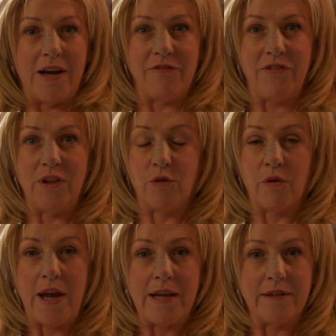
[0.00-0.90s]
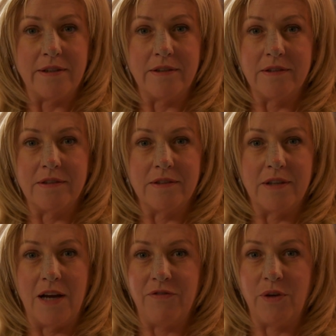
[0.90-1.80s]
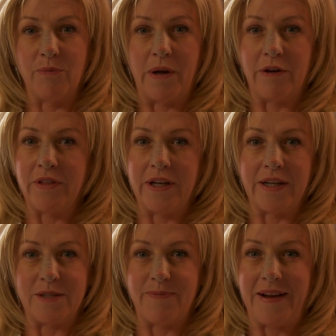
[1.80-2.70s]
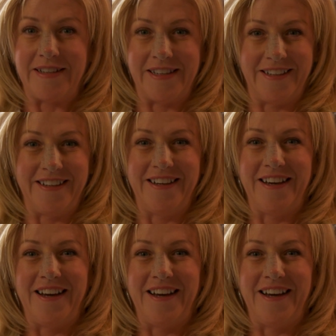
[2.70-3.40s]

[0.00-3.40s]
I feel great. I feel better than expected.